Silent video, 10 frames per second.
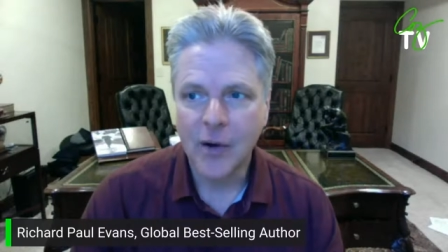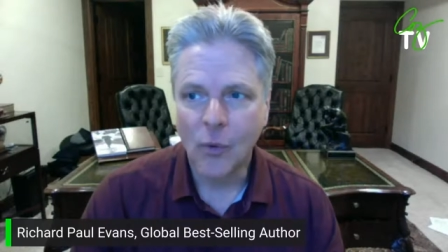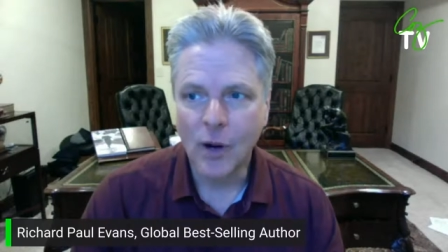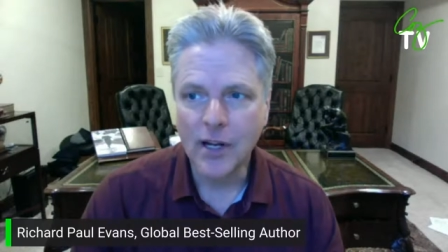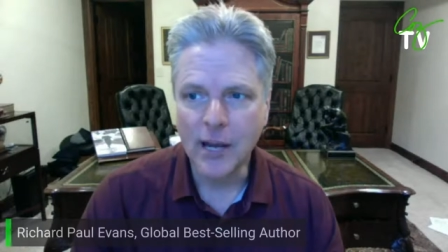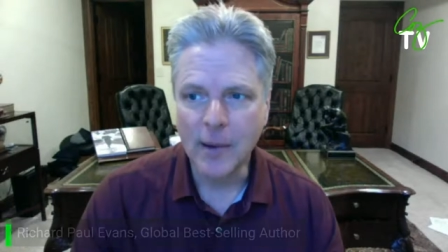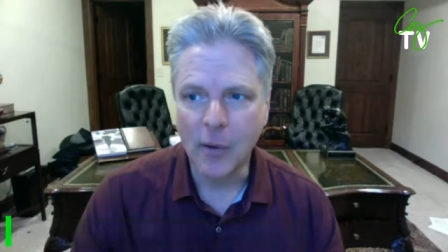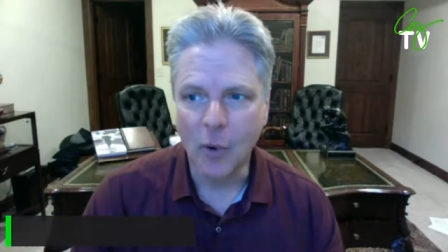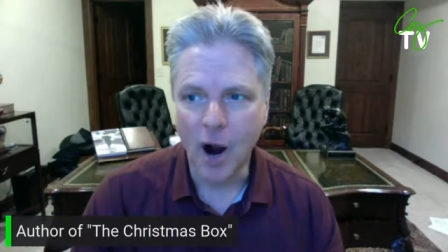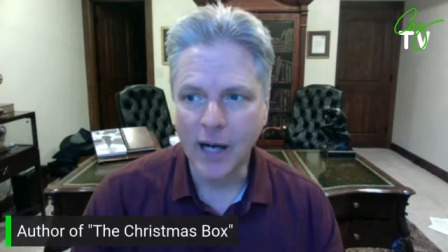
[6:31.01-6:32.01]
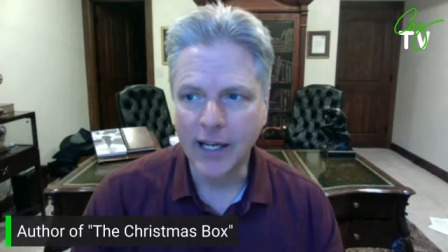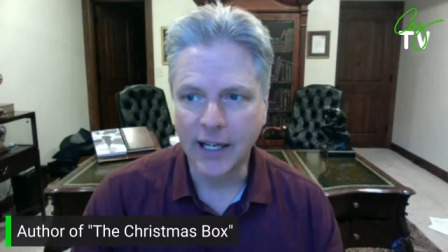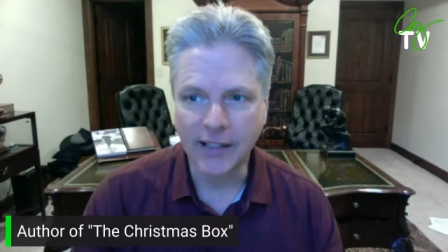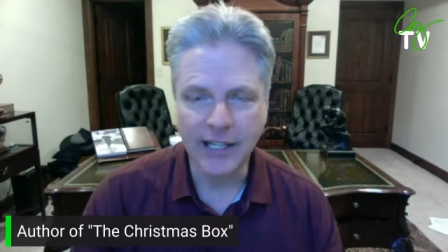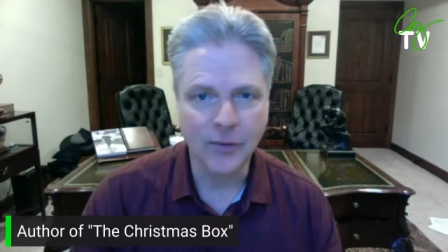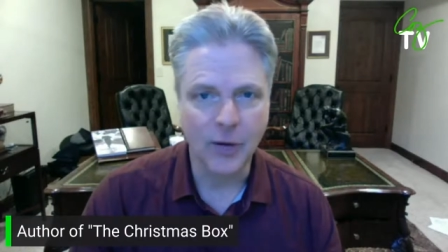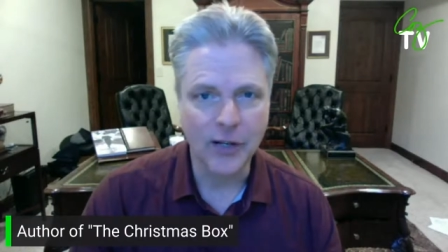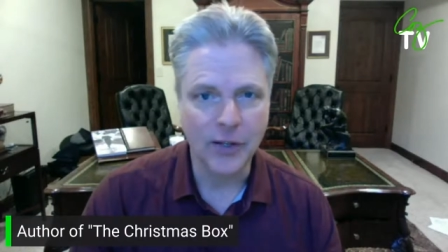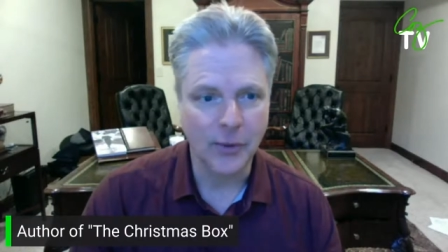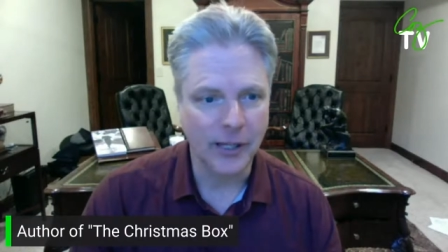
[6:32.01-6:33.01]
one day I'm out walking because that's what I
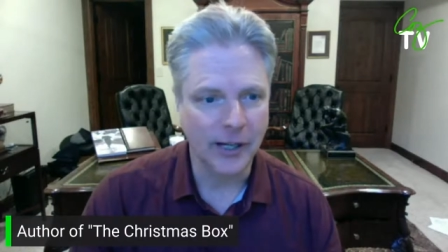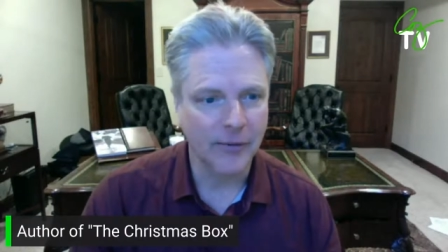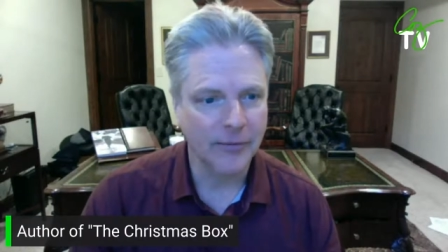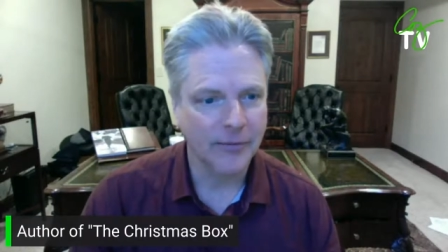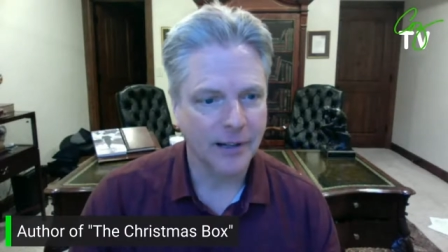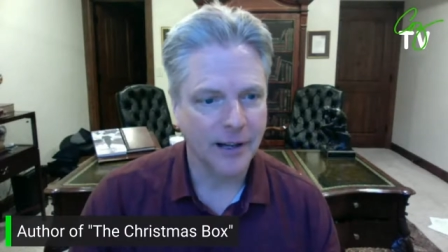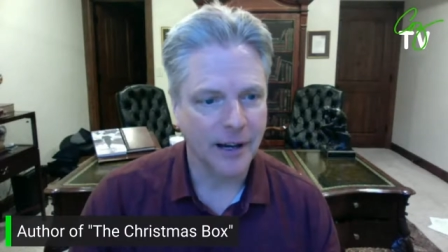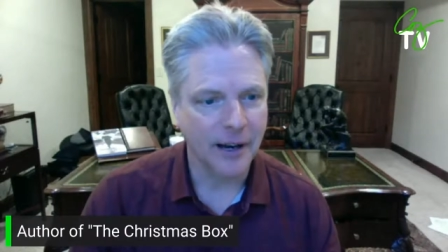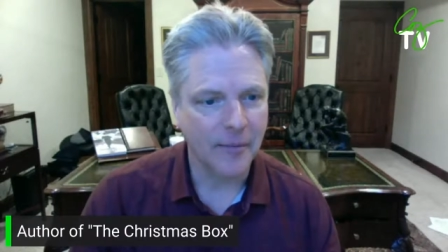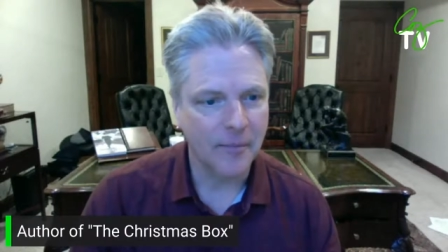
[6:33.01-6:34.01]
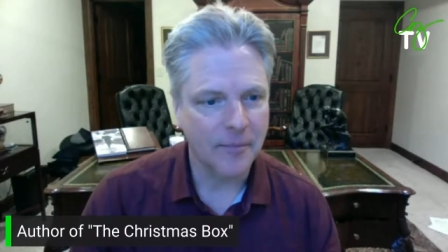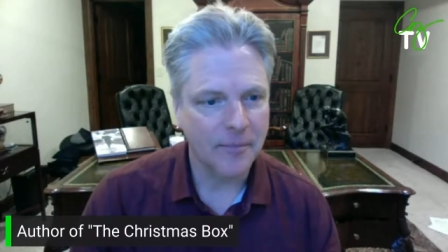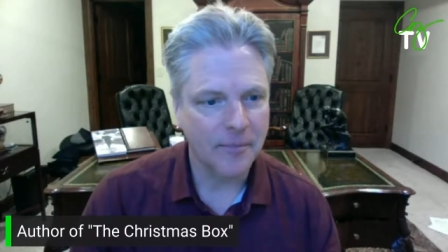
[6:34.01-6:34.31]
do when I get um,